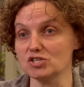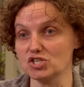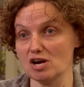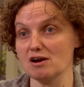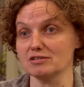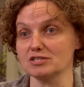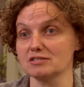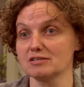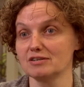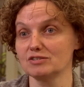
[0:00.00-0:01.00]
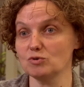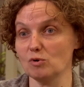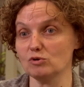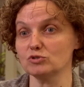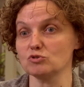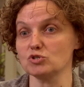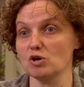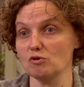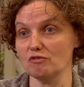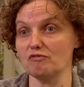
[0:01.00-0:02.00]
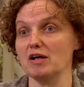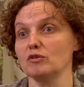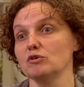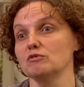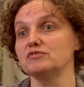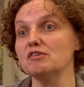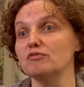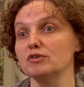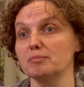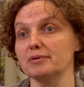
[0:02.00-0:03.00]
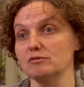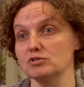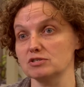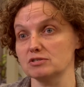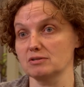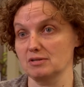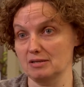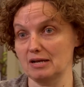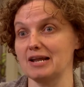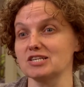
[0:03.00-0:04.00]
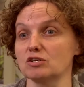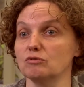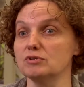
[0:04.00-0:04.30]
the chance to also show the value of different approaches than the classical